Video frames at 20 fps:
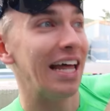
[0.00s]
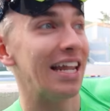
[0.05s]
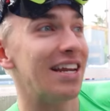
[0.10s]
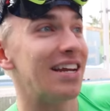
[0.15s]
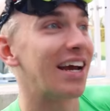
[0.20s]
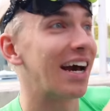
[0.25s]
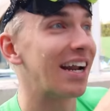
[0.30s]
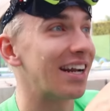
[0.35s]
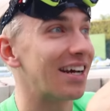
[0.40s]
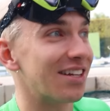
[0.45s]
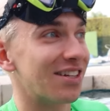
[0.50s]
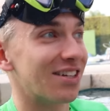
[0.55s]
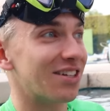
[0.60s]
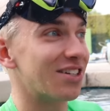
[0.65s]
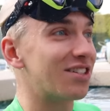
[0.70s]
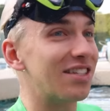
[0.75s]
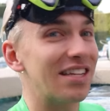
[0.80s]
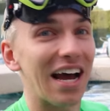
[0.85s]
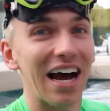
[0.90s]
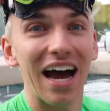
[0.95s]
and you gotta
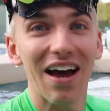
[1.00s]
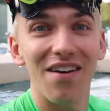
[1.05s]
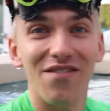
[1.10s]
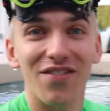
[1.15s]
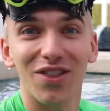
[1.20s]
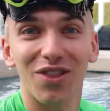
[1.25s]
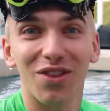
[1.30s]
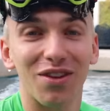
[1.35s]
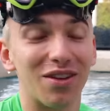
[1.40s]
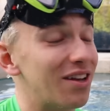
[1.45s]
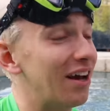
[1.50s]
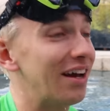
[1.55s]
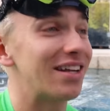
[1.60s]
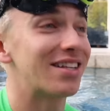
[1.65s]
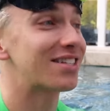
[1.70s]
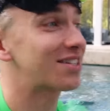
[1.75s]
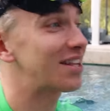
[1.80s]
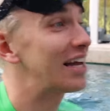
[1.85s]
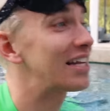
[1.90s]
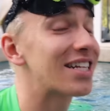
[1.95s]
dive and
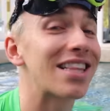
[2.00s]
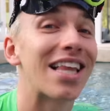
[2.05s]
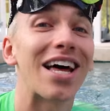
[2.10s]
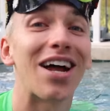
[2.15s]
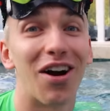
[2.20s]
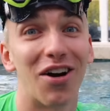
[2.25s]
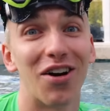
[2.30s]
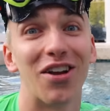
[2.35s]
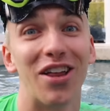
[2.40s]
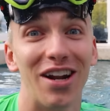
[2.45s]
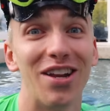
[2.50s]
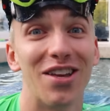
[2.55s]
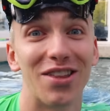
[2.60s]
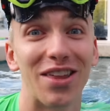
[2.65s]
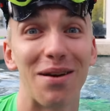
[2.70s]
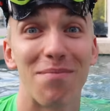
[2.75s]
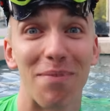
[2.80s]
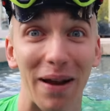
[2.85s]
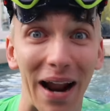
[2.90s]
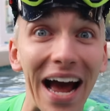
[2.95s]
it's, it's a lot harder than you
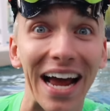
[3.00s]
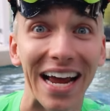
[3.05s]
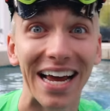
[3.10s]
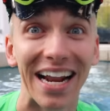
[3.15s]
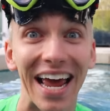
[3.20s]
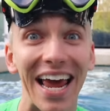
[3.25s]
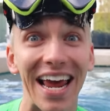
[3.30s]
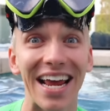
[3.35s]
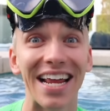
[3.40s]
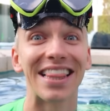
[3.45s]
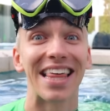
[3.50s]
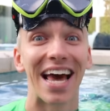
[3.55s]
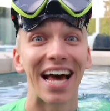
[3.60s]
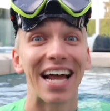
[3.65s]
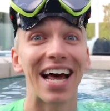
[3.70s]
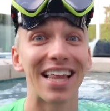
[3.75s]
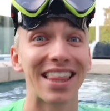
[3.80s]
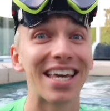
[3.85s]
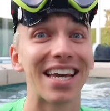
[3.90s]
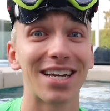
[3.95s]
think, but I got eight.
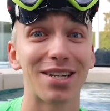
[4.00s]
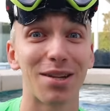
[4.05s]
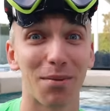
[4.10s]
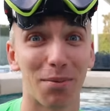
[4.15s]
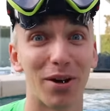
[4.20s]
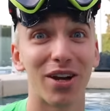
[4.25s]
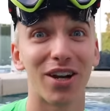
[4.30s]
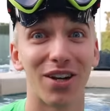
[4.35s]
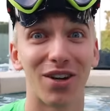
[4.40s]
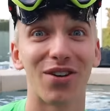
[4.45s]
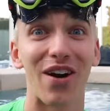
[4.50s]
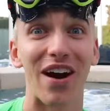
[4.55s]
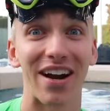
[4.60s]
That I think is a pretty good